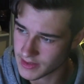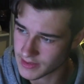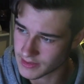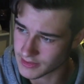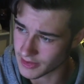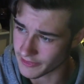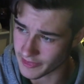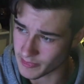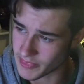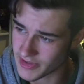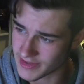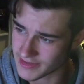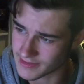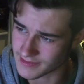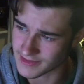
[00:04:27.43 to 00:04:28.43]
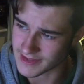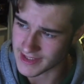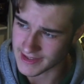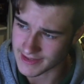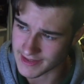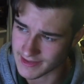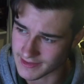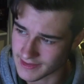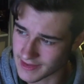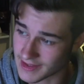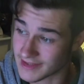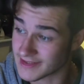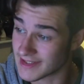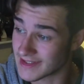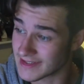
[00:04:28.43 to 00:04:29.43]
"Nothing personal, Stacy," I
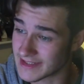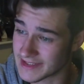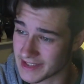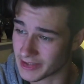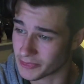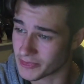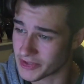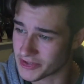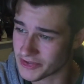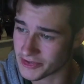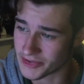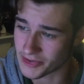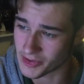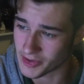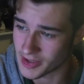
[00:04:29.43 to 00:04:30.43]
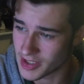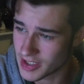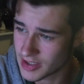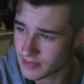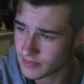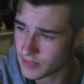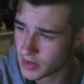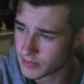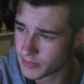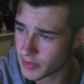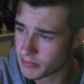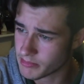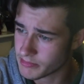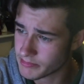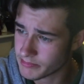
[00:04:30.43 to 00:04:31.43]
said as I reached the door.
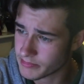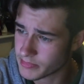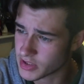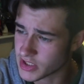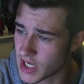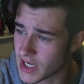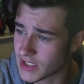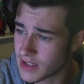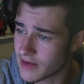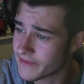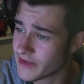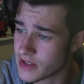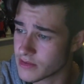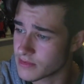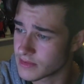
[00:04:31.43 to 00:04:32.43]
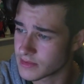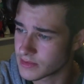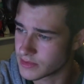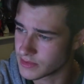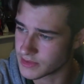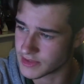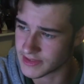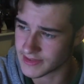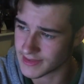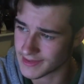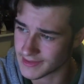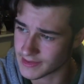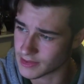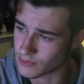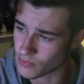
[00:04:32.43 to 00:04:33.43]
But I love you," she
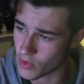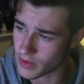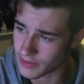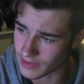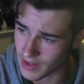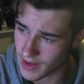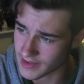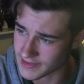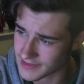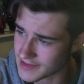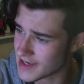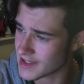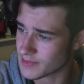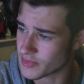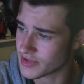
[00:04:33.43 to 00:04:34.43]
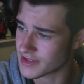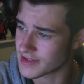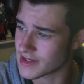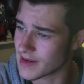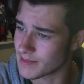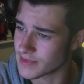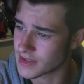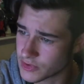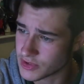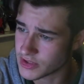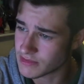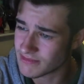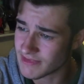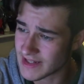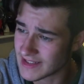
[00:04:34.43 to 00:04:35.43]
said in one last desperate attempt. "Would
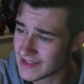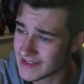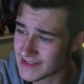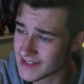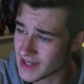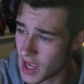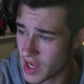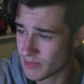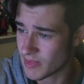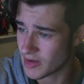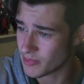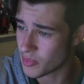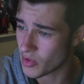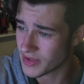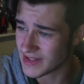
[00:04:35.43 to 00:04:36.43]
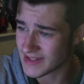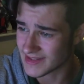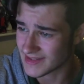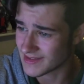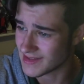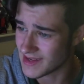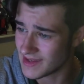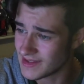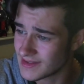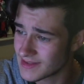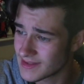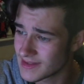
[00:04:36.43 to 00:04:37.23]
you really deny my body its need?"